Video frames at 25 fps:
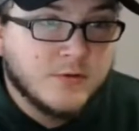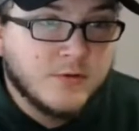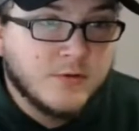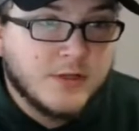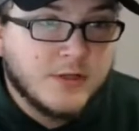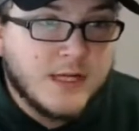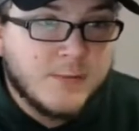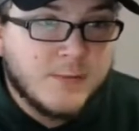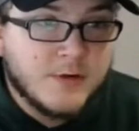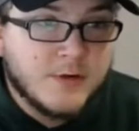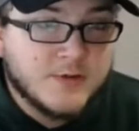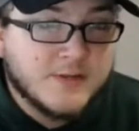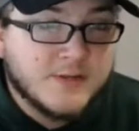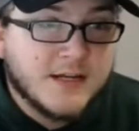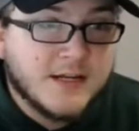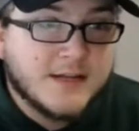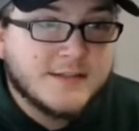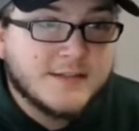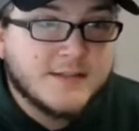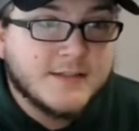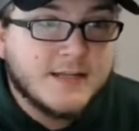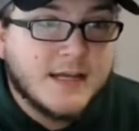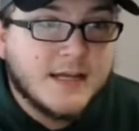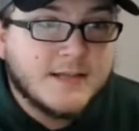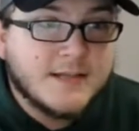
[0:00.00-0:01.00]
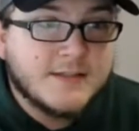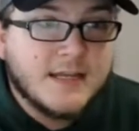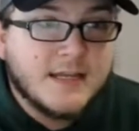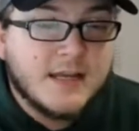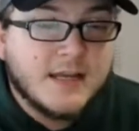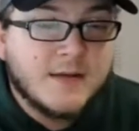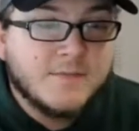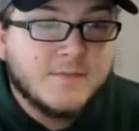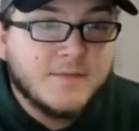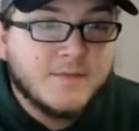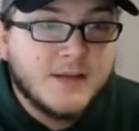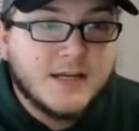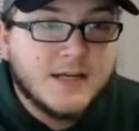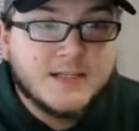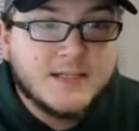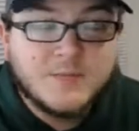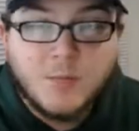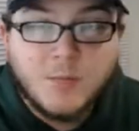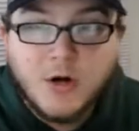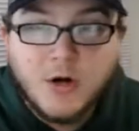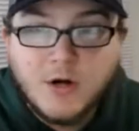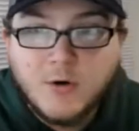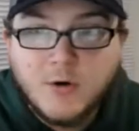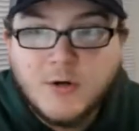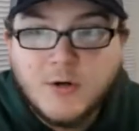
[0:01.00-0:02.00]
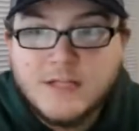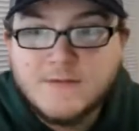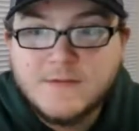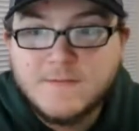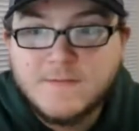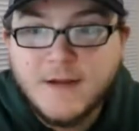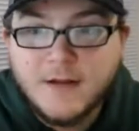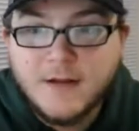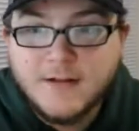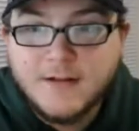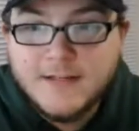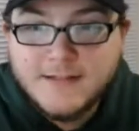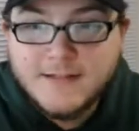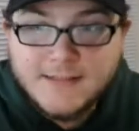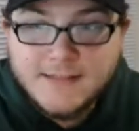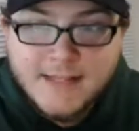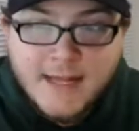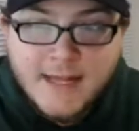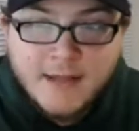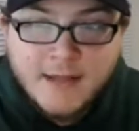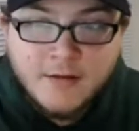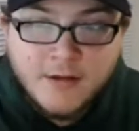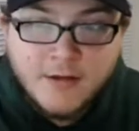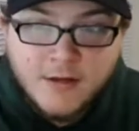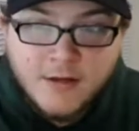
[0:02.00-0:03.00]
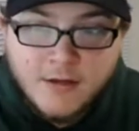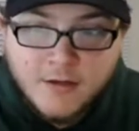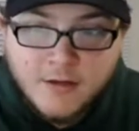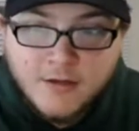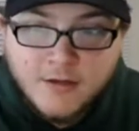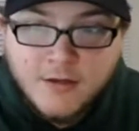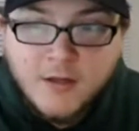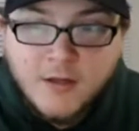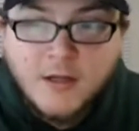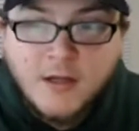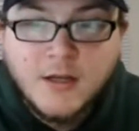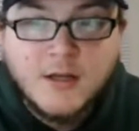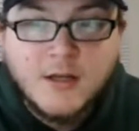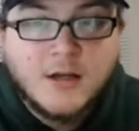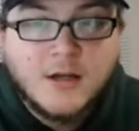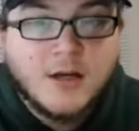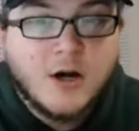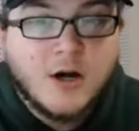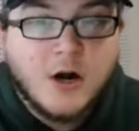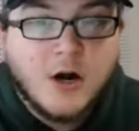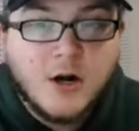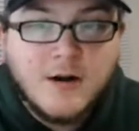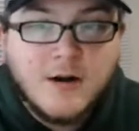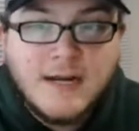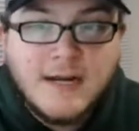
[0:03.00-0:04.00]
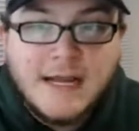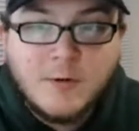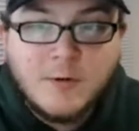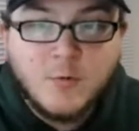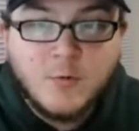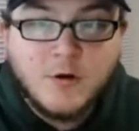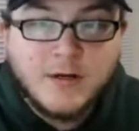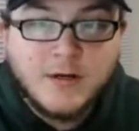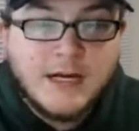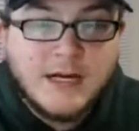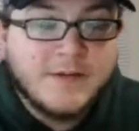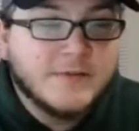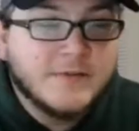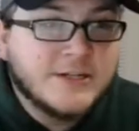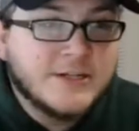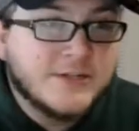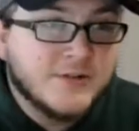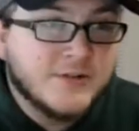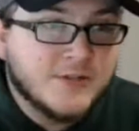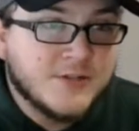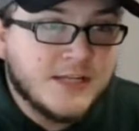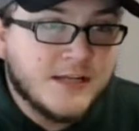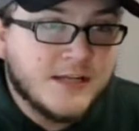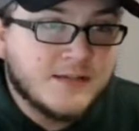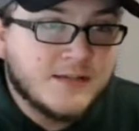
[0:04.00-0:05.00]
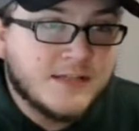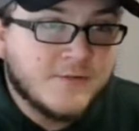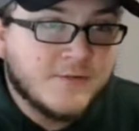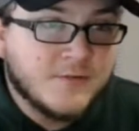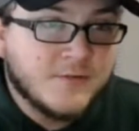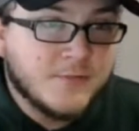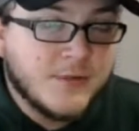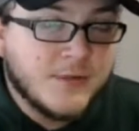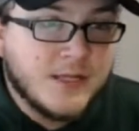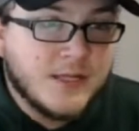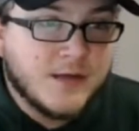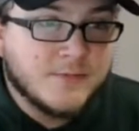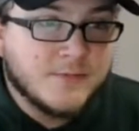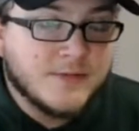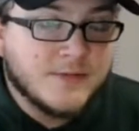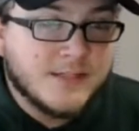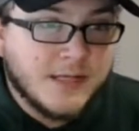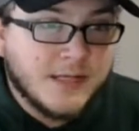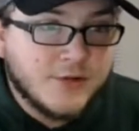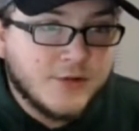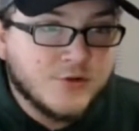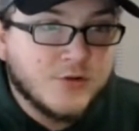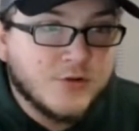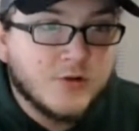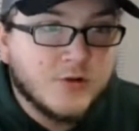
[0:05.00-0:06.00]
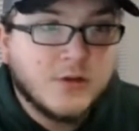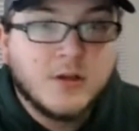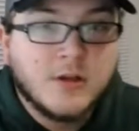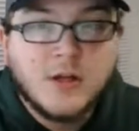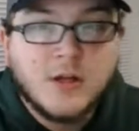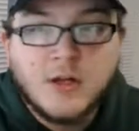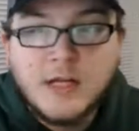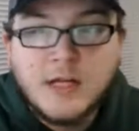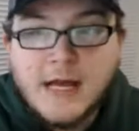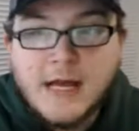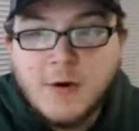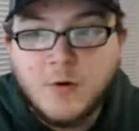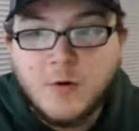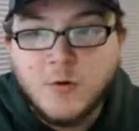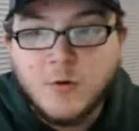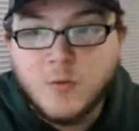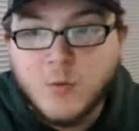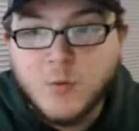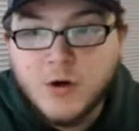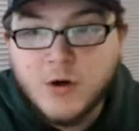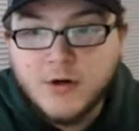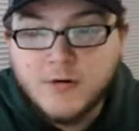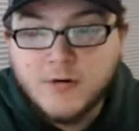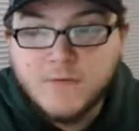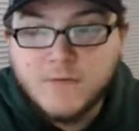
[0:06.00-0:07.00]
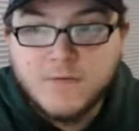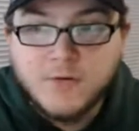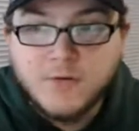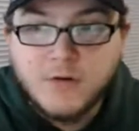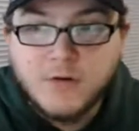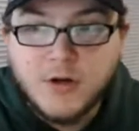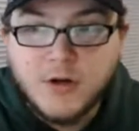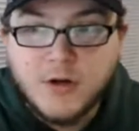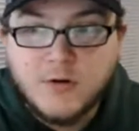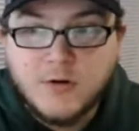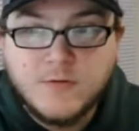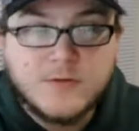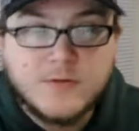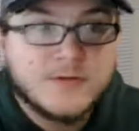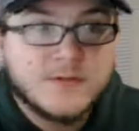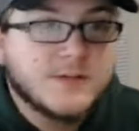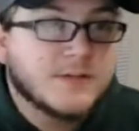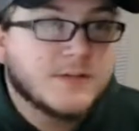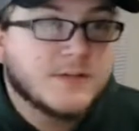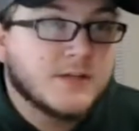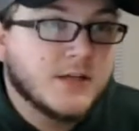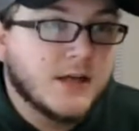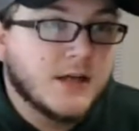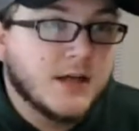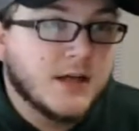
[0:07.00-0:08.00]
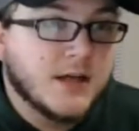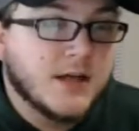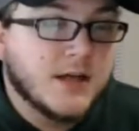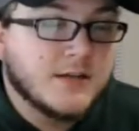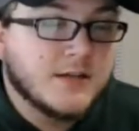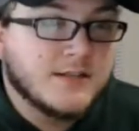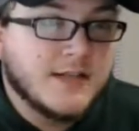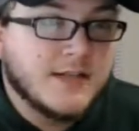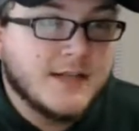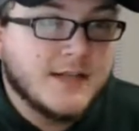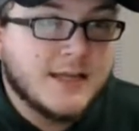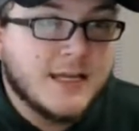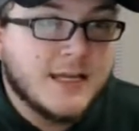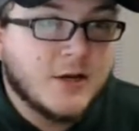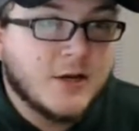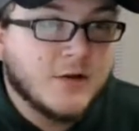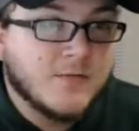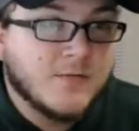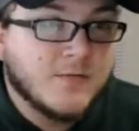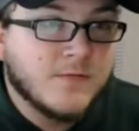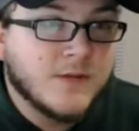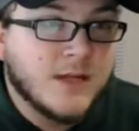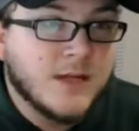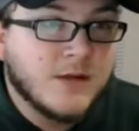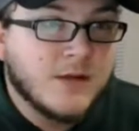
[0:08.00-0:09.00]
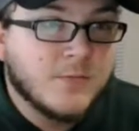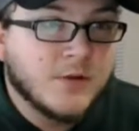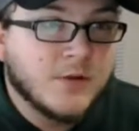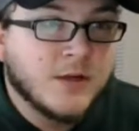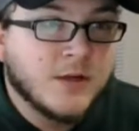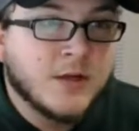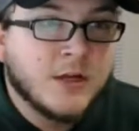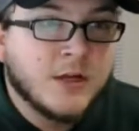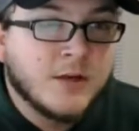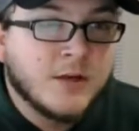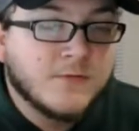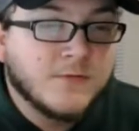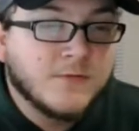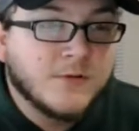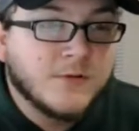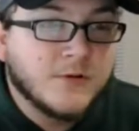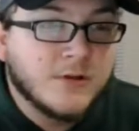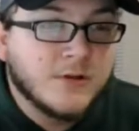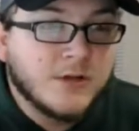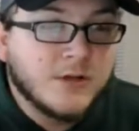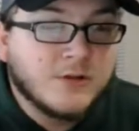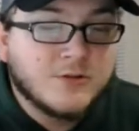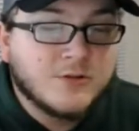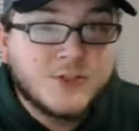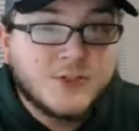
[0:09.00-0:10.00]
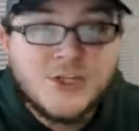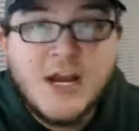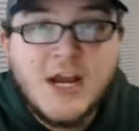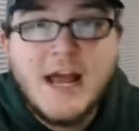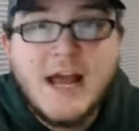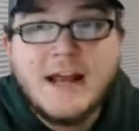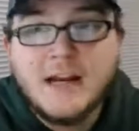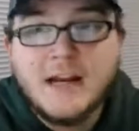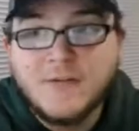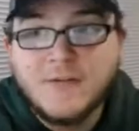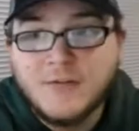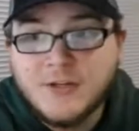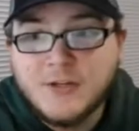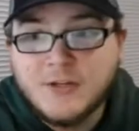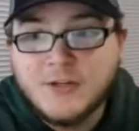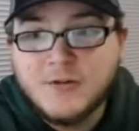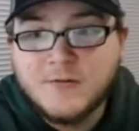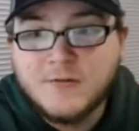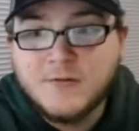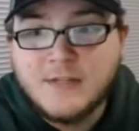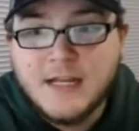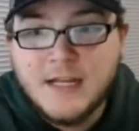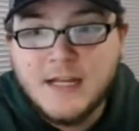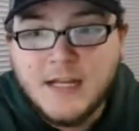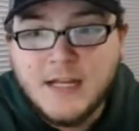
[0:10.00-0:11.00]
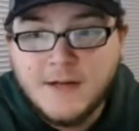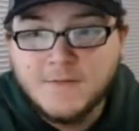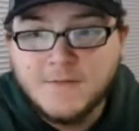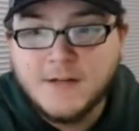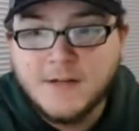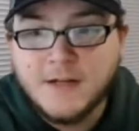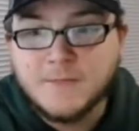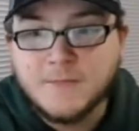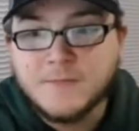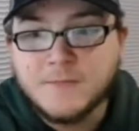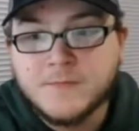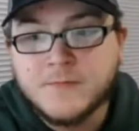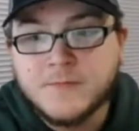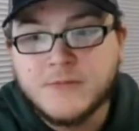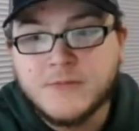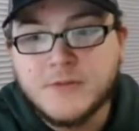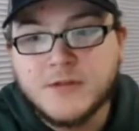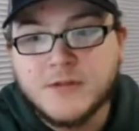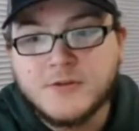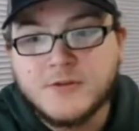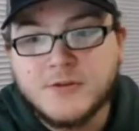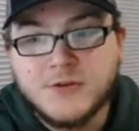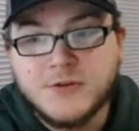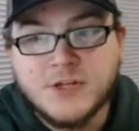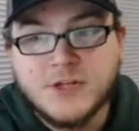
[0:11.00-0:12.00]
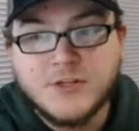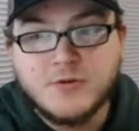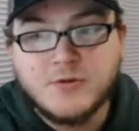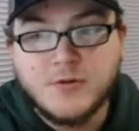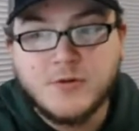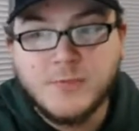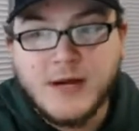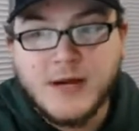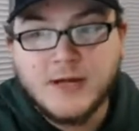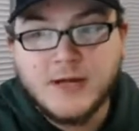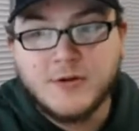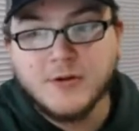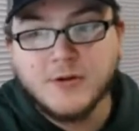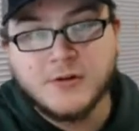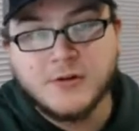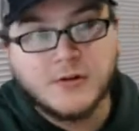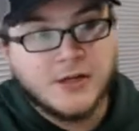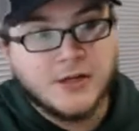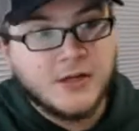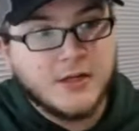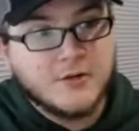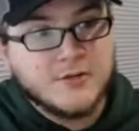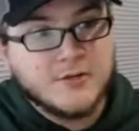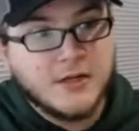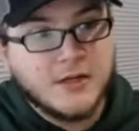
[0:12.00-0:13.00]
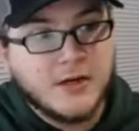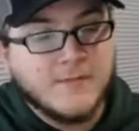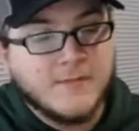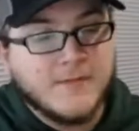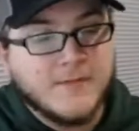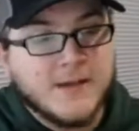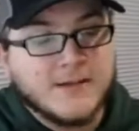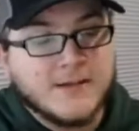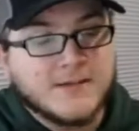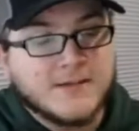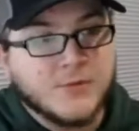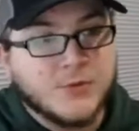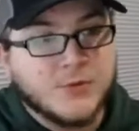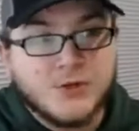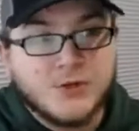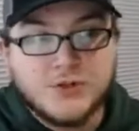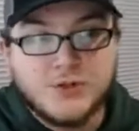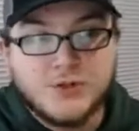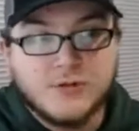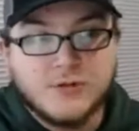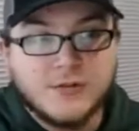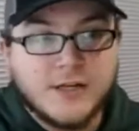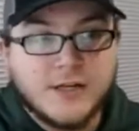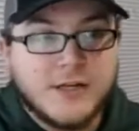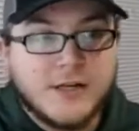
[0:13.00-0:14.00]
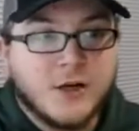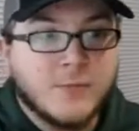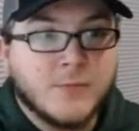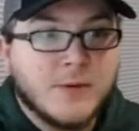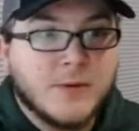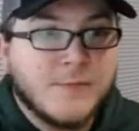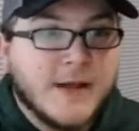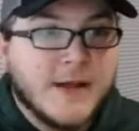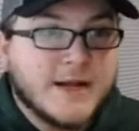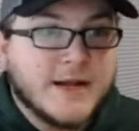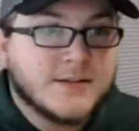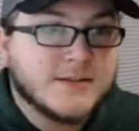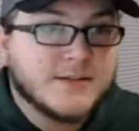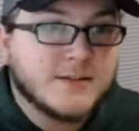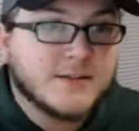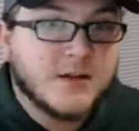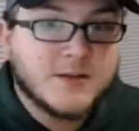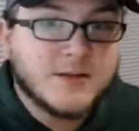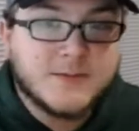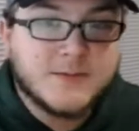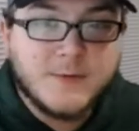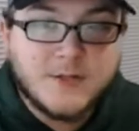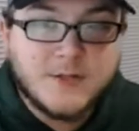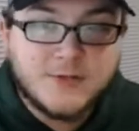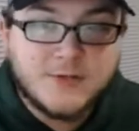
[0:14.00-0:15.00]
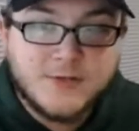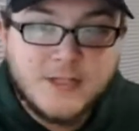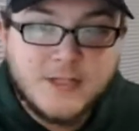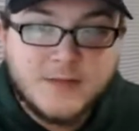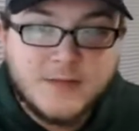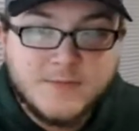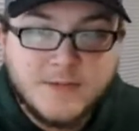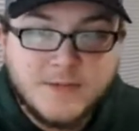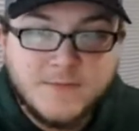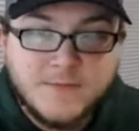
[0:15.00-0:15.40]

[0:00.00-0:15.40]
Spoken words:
Game on Wisconsin has MVS Marquez Valdez-Scantling on our network every Tuesday at 7 p.m. Central. Our wonderful hosts take care of him for a little chat every Tuesday evening. So just a reminder, here's our MVS commercial, and I'll be back to talk special teams in